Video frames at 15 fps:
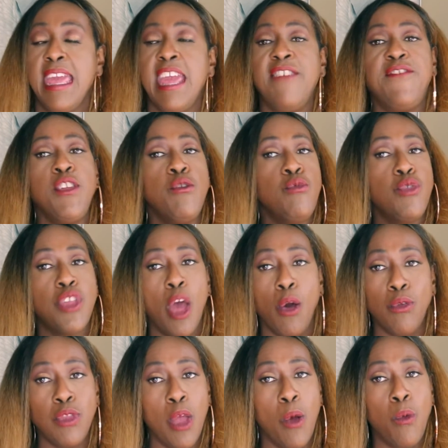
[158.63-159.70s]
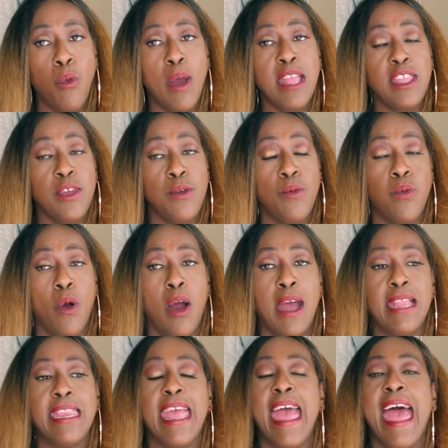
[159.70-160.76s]
If you don't know what you
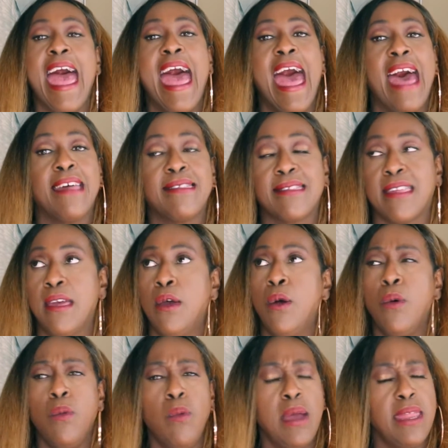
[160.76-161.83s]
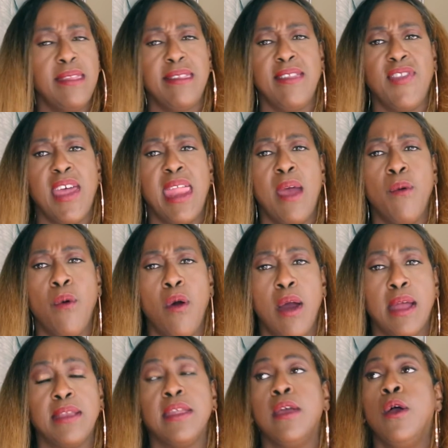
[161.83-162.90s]
want, ask. What is it that I
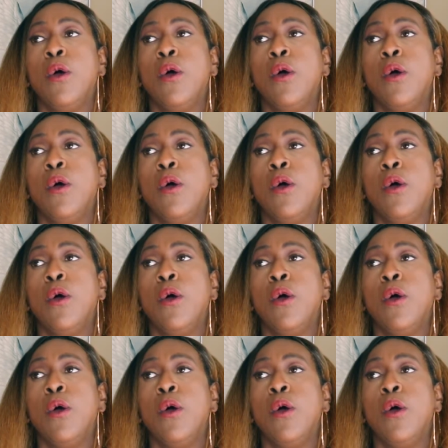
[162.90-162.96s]
want?